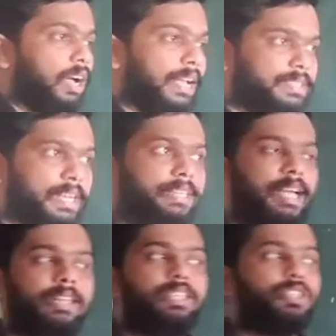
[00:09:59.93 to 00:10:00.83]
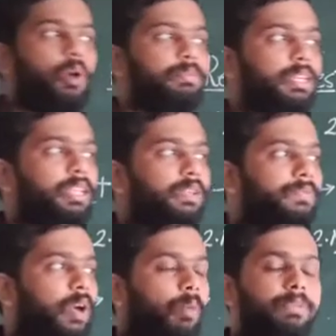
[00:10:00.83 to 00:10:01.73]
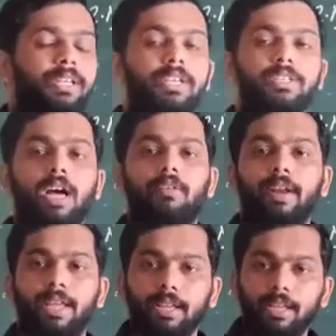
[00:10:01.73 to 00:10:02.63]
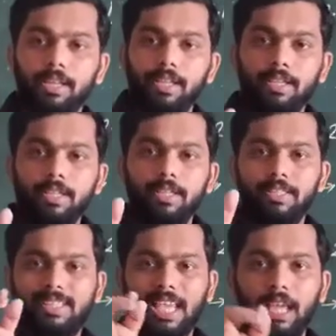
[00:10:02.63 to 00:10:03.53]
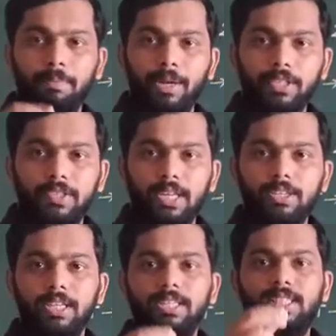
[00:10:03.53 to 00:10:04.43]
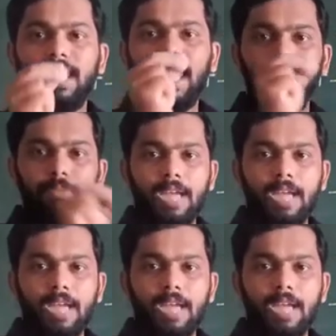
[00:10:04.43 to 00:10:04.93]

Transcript: I said that this object, if the object is covering same distance in same